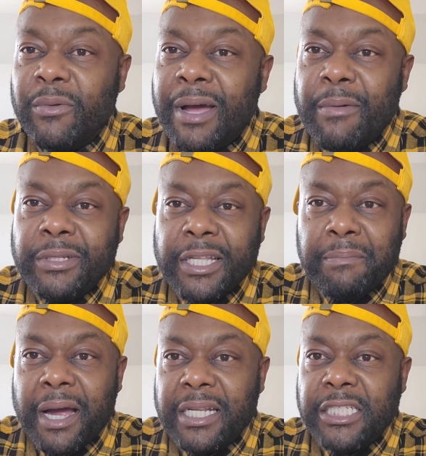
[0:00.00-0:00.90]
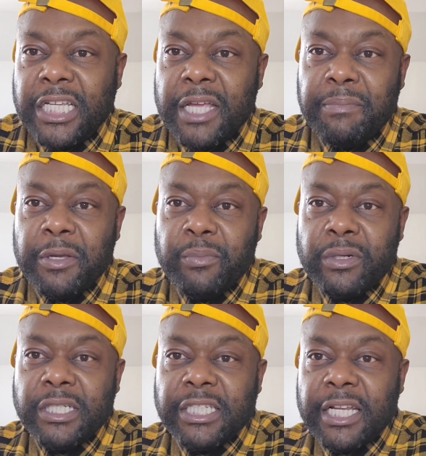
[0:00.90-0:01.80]
why they body shame
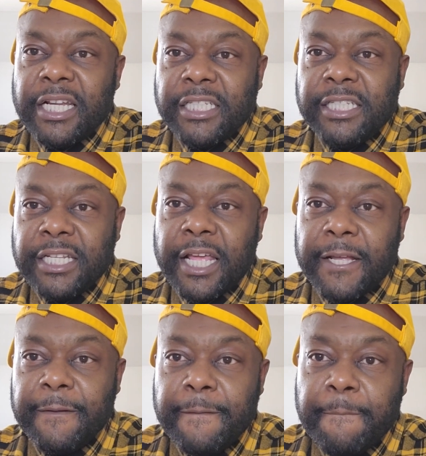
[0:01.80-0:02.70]
people, this and that, this and that.